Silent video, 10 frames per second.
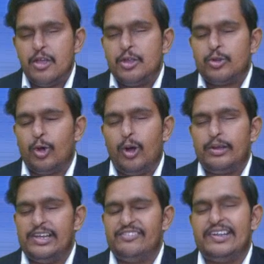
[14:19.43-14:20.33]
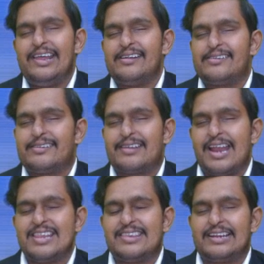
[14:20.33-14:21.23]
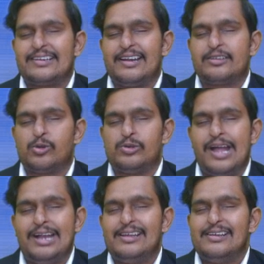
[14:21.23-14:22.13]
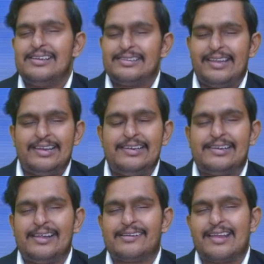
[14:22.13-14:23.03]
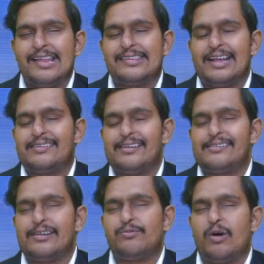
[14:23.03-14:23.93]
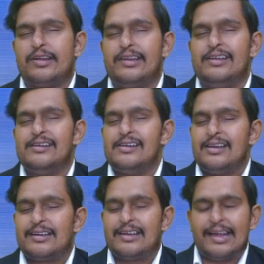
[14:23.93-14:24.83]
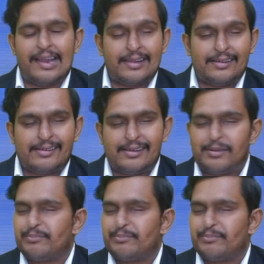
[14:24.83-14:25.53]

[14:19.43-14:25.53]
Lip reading: So if it is transacted through that, then it is transactions in foreign currency.